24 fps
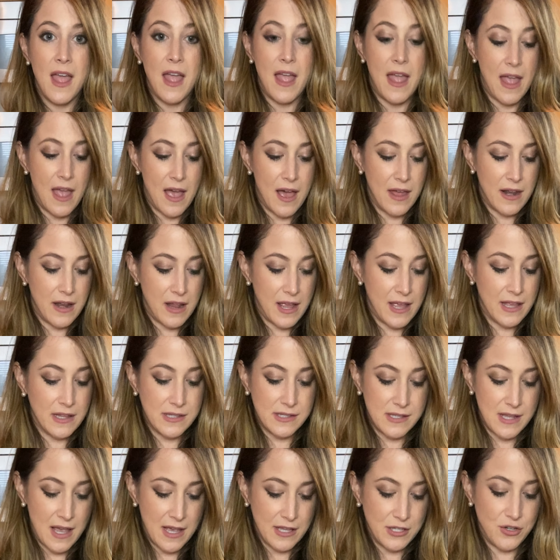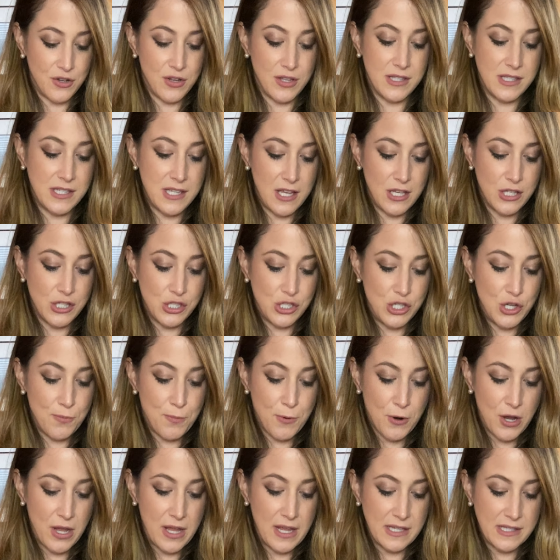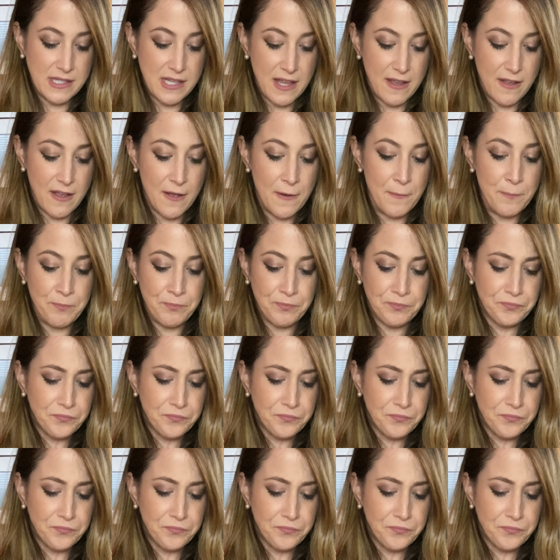And it's, as you can see, super easy.